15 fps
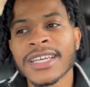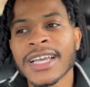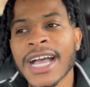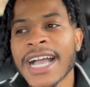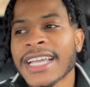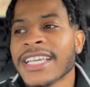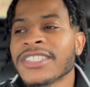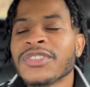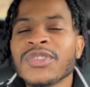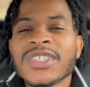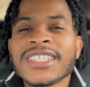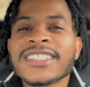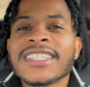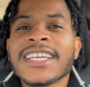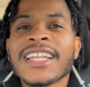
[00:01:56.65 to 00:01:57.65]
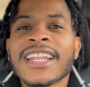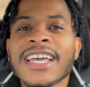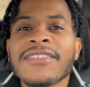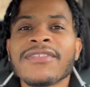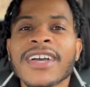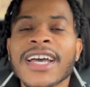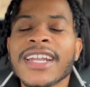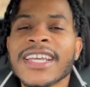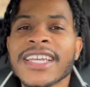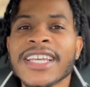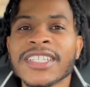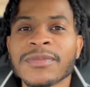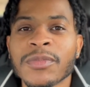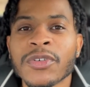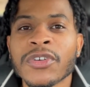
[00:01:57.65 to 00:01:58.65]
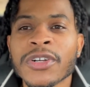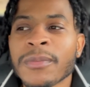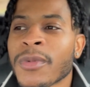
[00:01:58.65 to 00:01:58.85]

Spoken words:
I guess you can say life kind of gets boring,